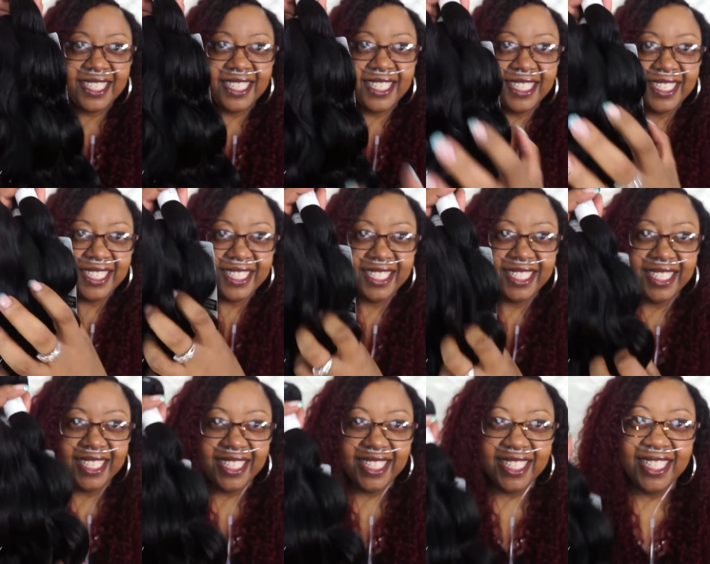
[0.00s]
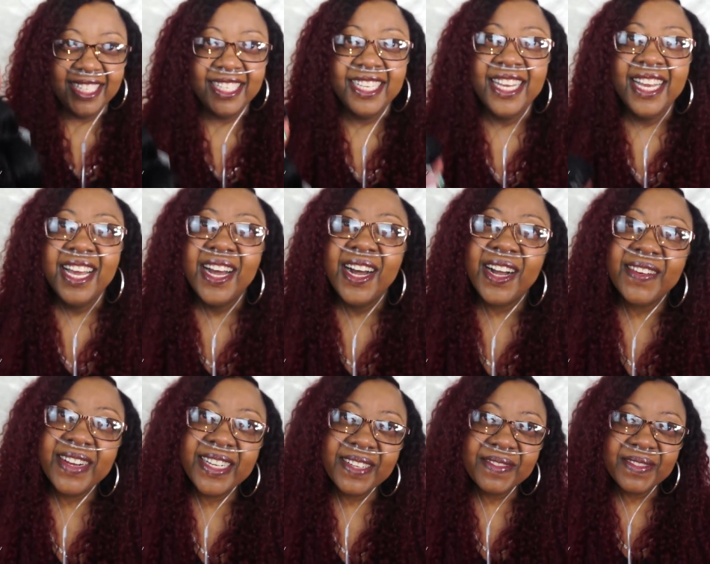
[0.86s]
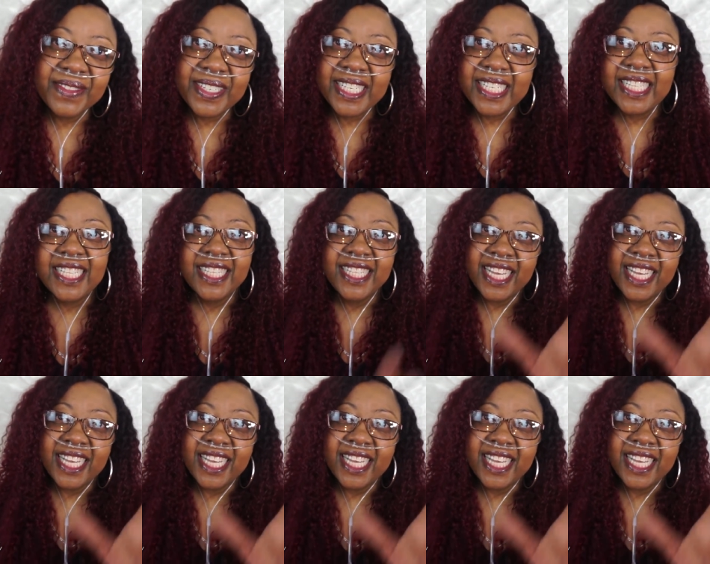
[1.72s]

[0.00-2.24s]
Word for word: All right, everyone.